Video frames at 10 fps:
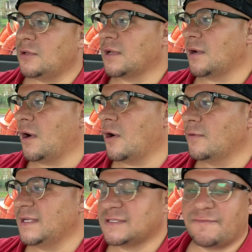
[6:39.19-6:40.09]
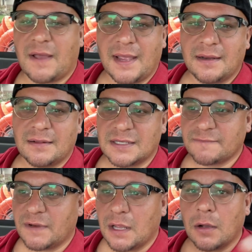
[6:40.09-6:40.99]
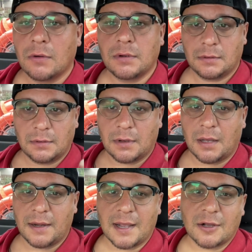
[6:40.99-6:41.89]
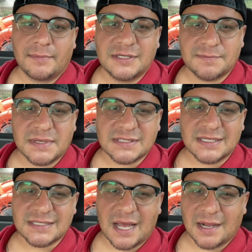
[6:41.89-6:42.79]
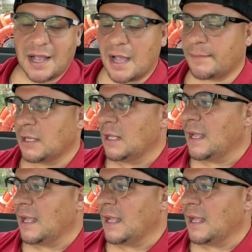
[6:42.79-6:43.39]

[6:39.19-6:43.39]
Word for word: you can always find this video on echomeansbusiness.com.